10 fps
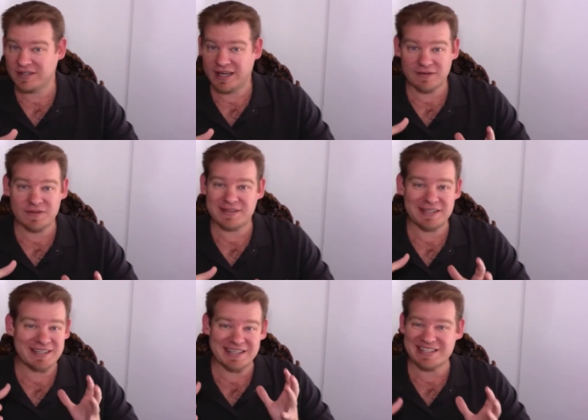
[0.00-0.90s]

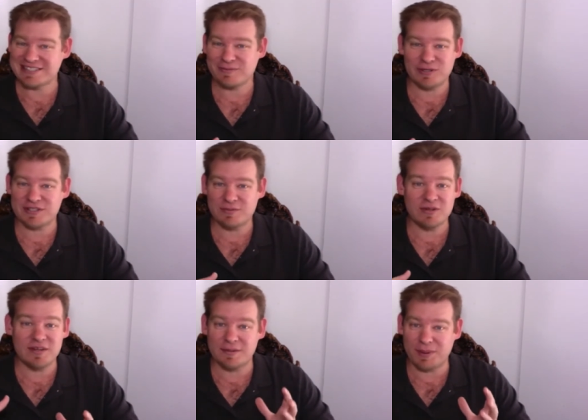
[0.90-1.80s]
everything that is one
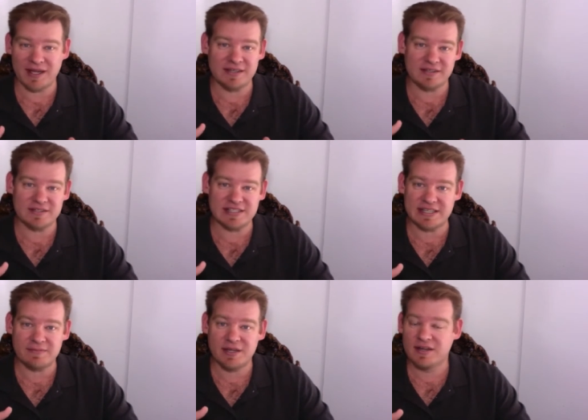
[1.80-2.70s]
community, the Pioneer
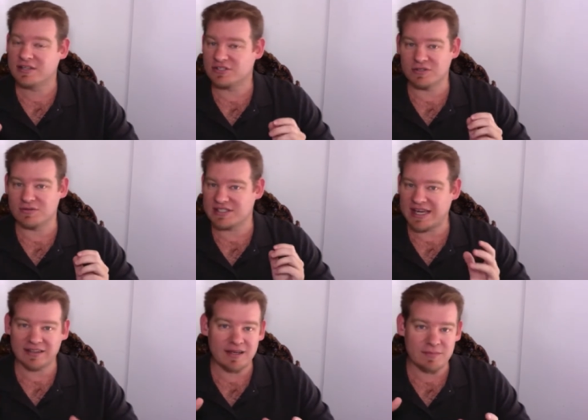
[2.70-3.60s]
team, to
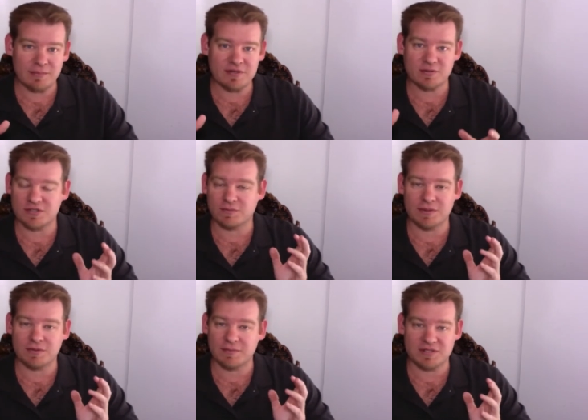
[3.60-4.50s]
satellite members, which are
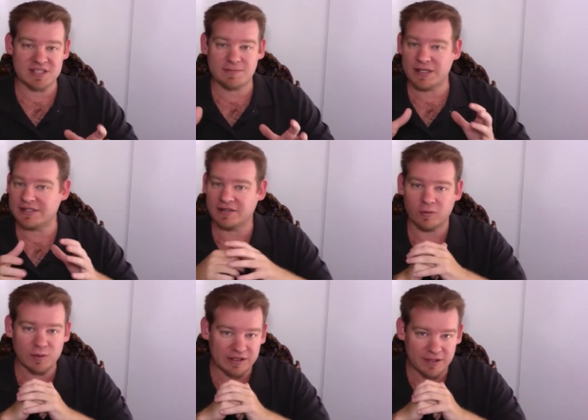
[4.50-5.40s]
people that participate in our
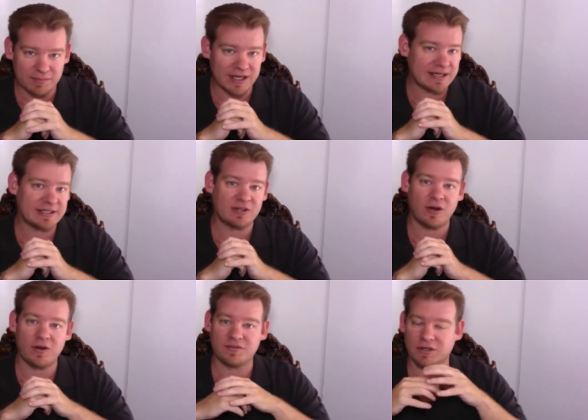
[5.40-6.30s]
weekly planning
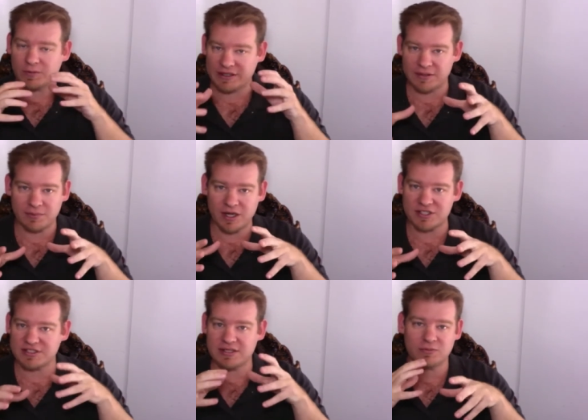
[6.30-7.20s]
calls and our weekly
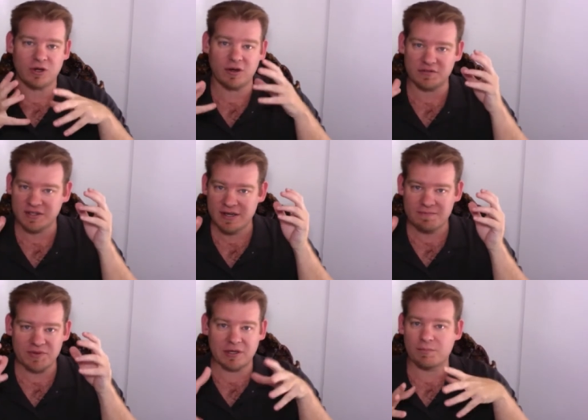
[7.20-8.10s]
project team calls
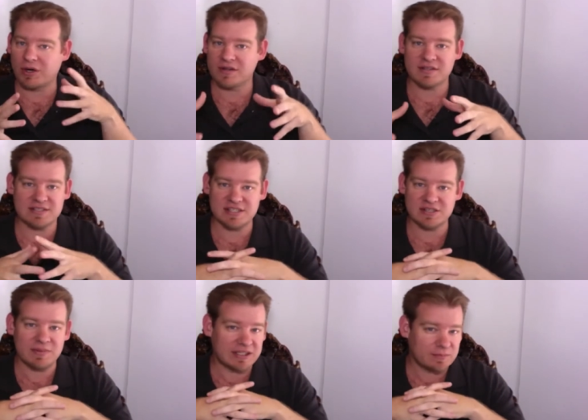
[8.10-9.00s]
and are part of the
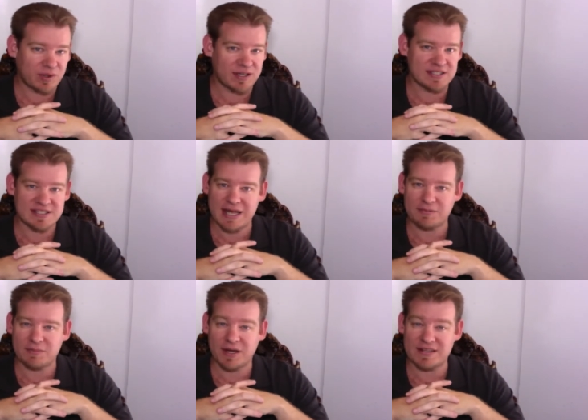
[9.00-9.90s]
decision-making process
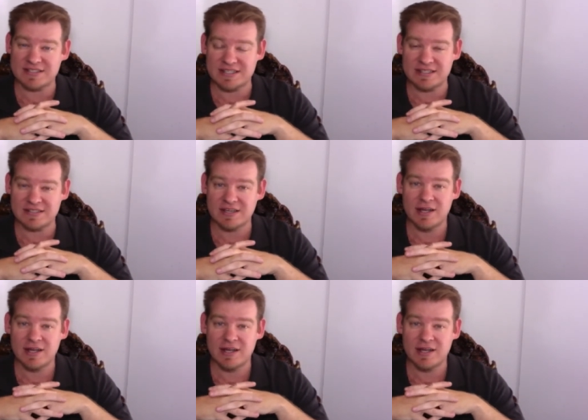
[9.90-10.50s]
happening behind the scenes,